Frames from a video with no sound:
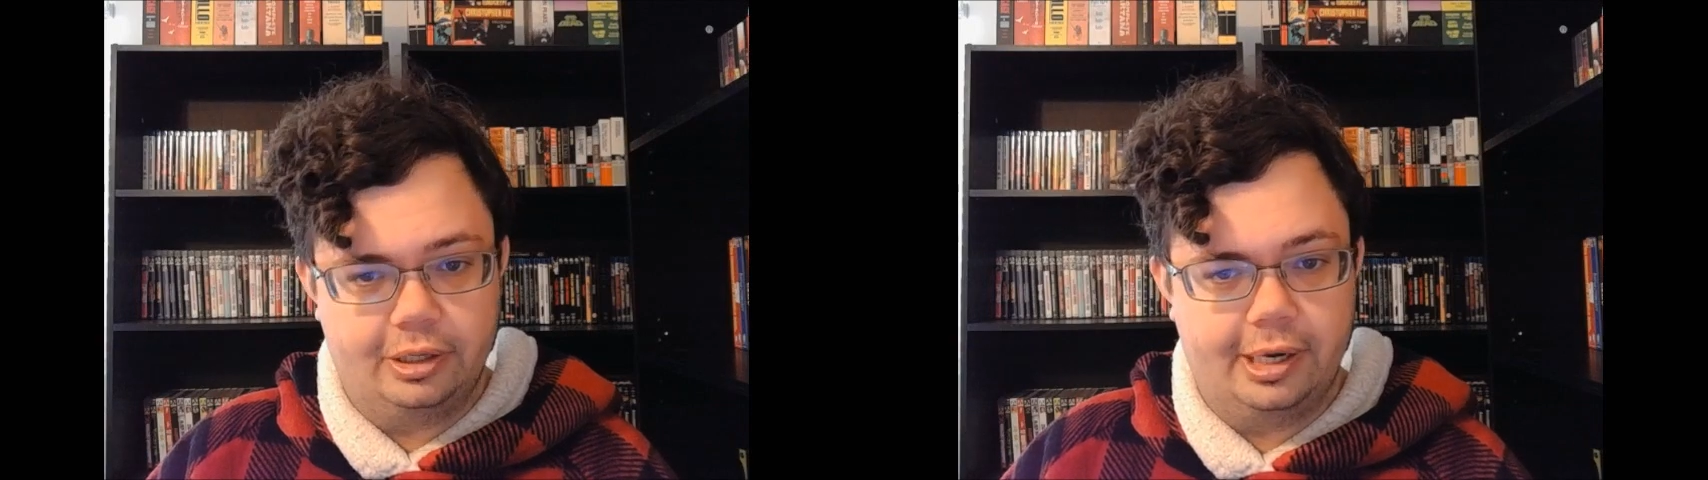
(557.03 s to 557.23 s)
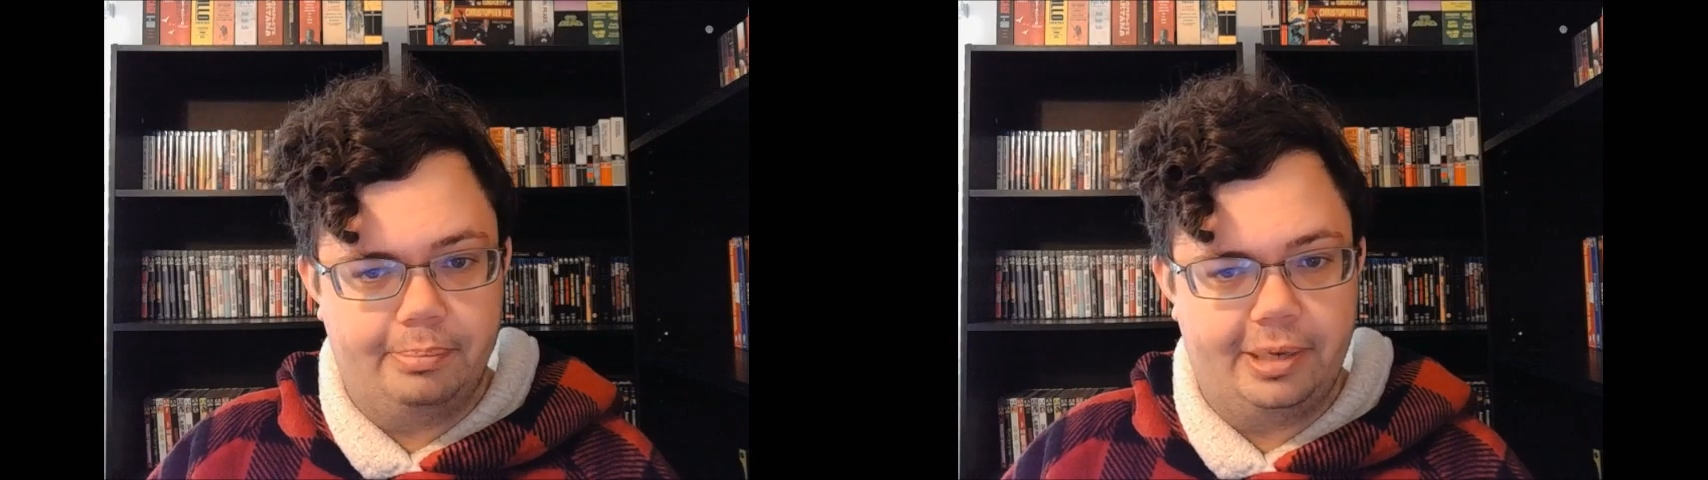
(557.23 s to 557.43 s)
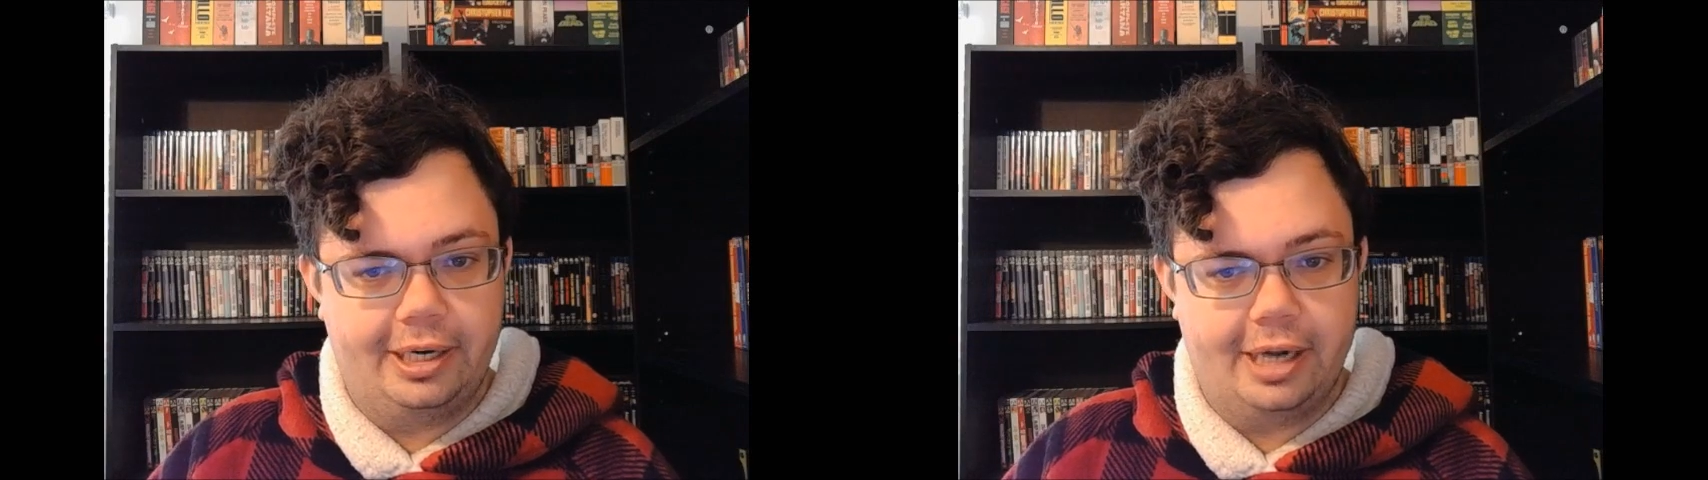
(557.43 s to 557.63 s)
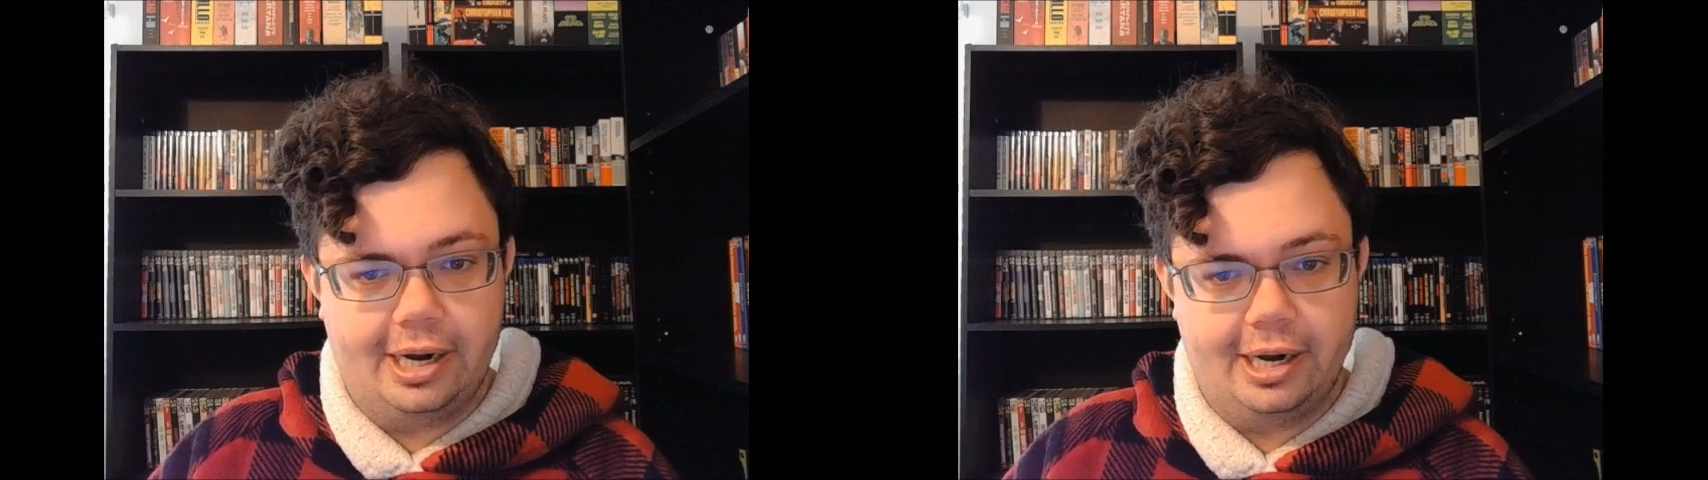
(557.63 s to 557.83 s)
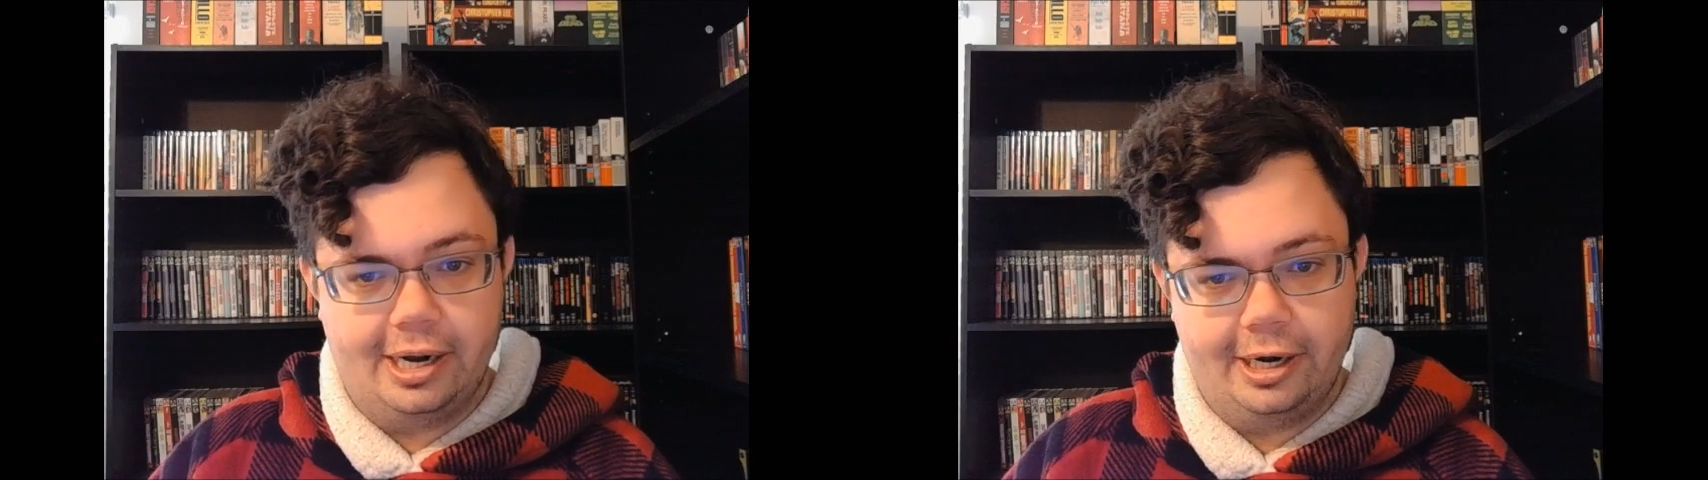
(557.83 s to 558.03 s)

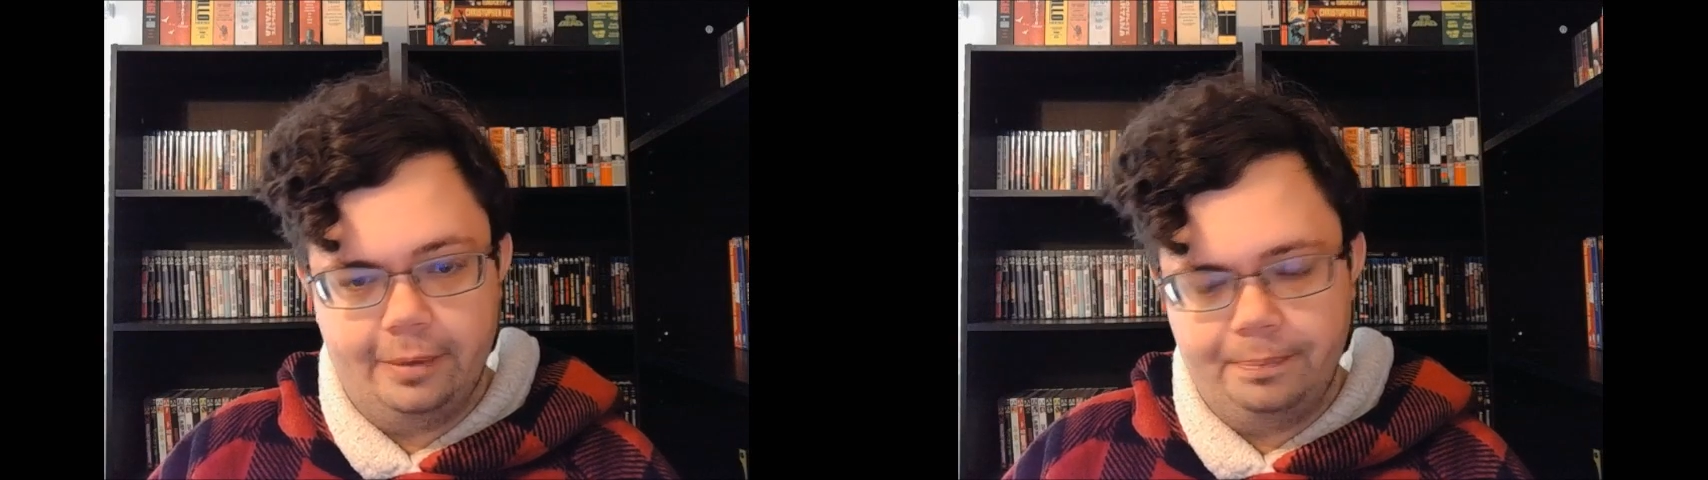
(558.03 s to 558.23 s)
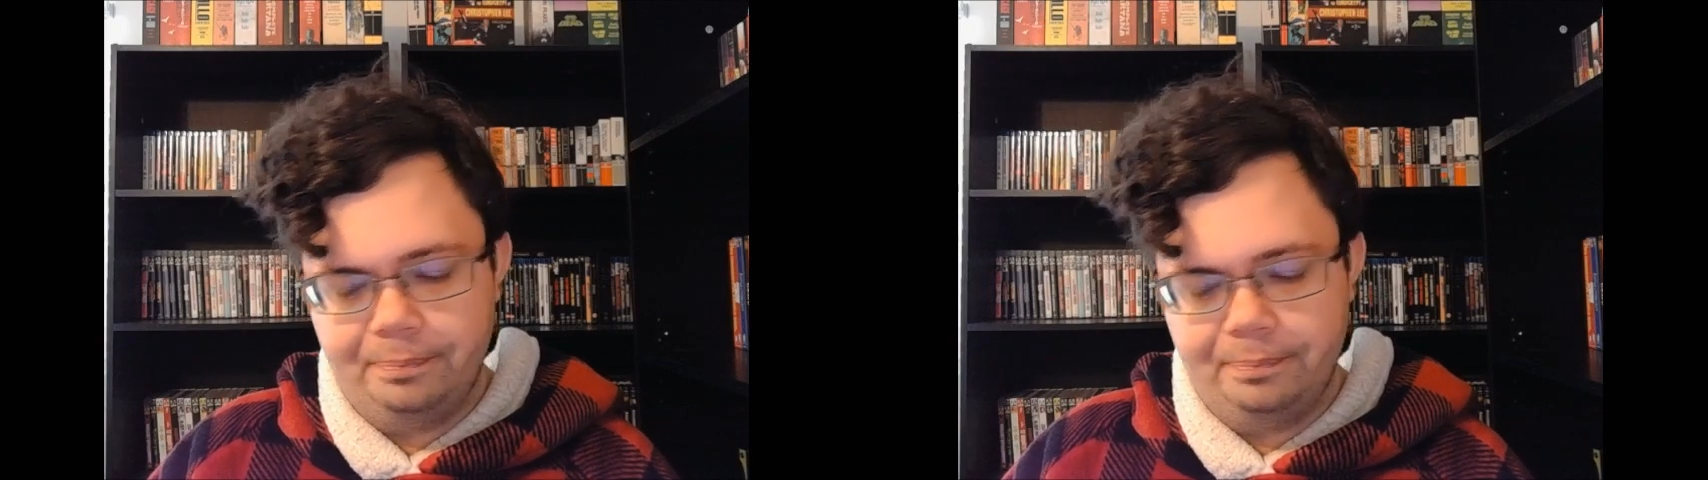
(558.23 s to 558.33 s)
MPAA,